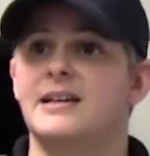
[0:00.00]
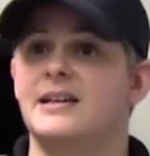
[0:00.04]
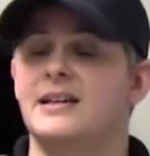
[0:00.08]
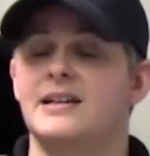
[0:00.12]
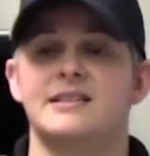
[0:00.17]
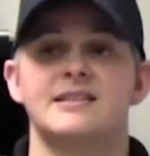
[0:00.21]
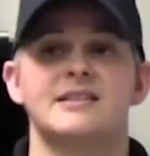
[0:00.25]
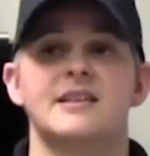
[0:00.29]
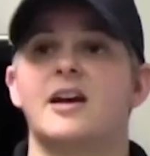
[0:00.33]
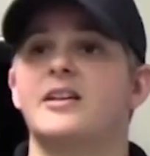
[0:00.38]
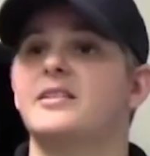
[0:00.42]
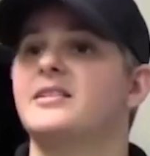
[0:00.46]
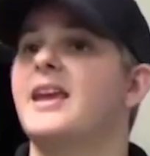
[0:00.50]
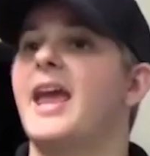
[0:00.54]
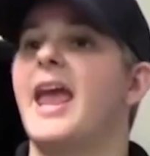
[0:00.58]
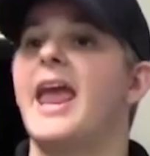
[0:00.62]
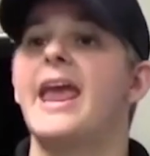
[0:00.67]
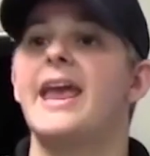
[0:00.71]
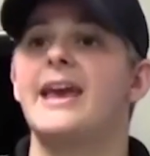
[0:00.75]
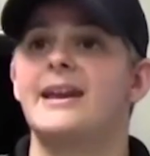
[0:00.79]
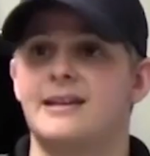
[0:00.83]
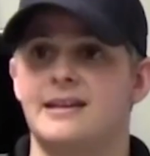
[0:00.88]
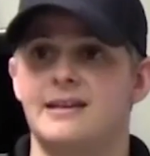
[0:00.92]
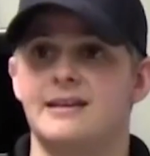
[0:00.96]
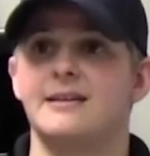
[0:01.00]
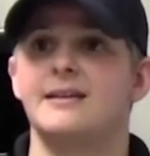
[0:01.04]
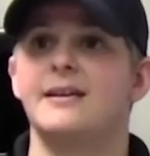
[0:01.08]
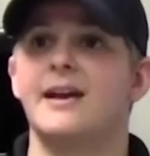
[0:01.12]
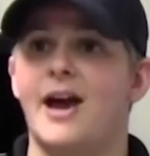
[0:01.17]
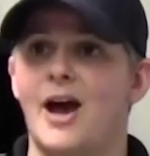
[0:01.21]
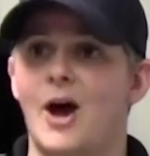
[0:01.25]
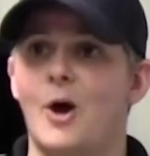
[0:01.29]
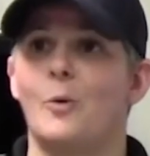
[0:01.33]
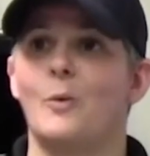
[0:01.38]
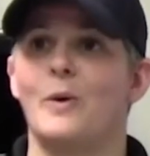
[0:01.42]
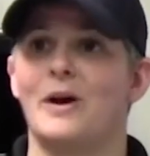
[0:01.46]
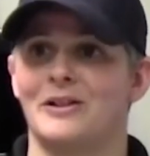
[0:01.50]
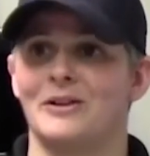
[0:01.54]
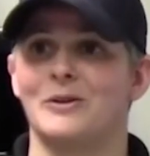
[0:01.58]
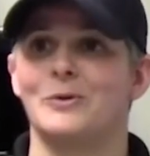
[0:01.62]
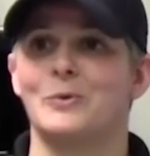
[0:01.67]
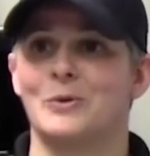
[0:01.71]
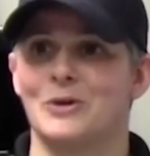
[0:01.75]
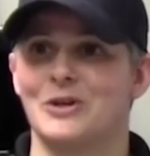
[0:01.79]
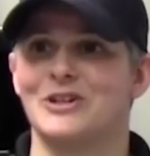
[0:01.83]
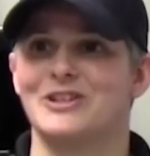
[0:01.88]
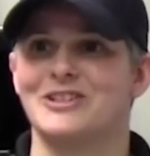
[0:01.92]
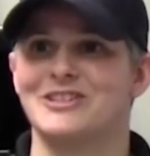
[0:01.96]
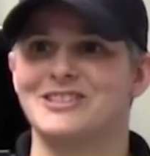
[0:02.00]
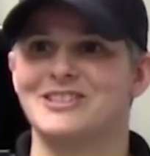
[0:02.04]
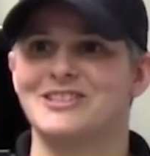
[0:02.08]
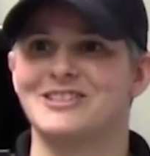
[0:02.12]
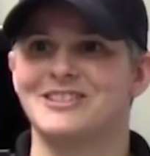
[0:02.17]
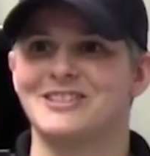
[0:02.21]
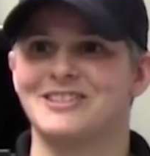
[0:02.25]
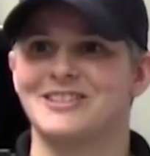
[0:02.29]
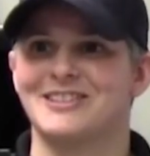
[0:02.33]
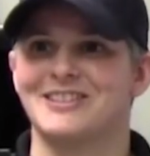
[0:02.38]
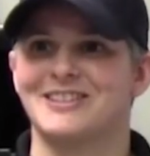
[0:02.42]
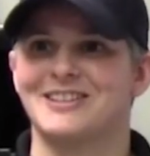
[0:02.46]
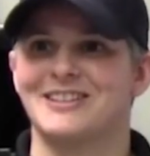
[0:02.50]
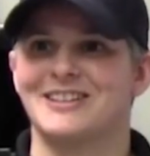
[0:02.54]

It's uncanny how well it works.